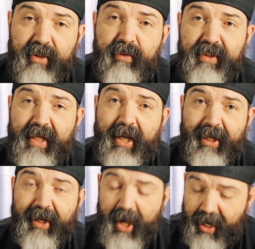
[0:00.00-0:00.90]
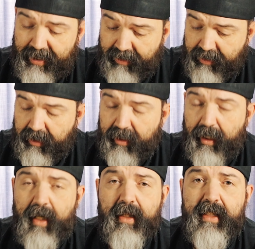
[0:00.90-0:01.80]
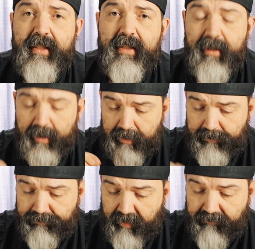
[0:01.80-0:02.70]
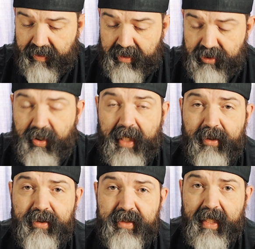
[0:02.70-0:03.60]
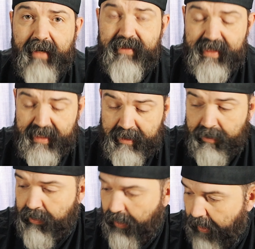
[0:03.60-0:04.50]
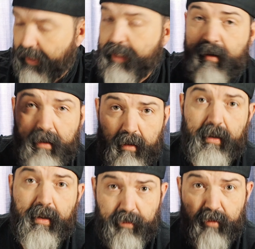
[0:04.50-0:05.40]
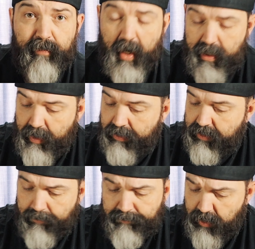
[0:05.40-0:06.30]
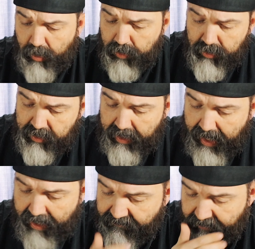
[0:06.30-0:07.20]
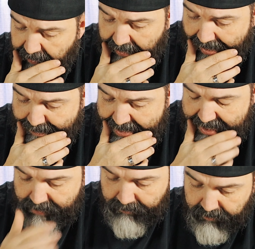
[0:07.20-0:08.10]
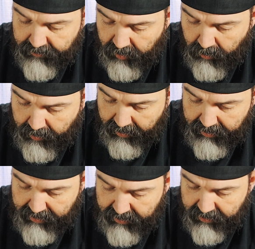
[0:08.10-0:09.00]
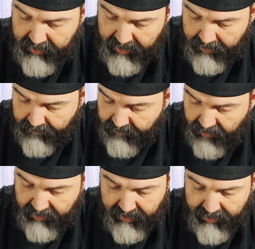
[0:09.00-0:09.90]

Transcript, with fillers: this one's got a lot. A lot of these fitness trackers that I've seen, again, the third party ones, don't usually have that many. So kind of neat to see things